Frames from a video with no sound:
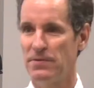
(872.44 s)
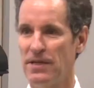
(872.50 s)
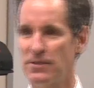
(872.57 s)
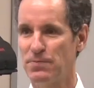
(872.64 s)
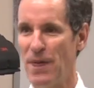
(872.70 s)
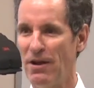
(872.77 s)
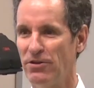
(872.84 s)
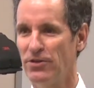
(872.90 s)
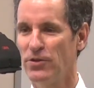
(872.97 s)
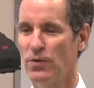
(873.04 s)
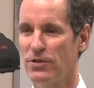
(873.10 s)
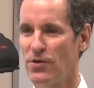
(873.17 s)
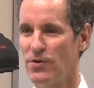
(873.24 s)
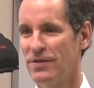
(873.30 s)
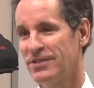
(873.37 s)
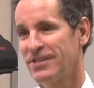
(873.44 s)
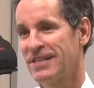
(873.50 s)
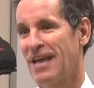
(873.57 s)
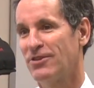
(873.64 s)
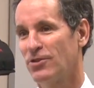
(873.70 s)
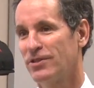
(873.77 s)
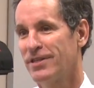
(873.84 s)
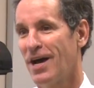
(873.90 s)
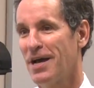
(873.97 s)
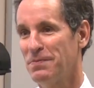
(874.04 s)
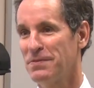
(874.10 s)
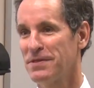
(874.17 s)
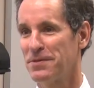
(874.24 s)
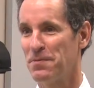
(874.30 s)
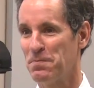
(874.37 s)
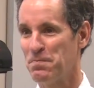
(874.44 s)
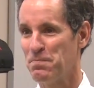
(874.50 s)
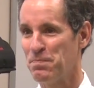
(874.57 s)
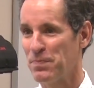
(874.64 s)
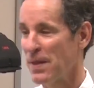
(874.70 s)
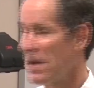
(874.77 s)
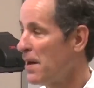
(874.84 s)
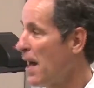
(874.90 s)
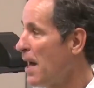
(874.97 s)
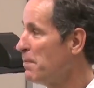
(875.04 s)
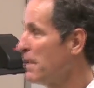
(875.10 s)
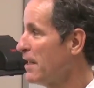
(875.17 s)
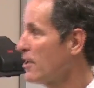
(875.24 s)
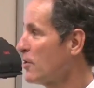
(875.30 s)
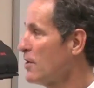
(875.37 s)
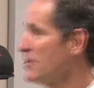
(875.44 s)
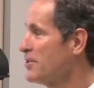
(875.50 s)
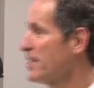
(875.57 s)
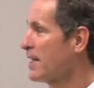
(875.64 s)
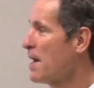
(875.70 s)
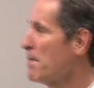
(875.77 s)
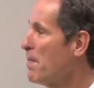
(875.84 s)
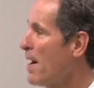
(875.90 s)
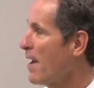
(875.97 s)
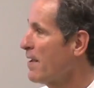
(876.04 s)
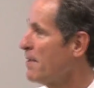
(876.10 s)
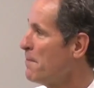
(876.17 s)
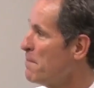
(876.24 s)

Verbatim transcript: it's better to do it during the scheduled times, but I encourage you to come by.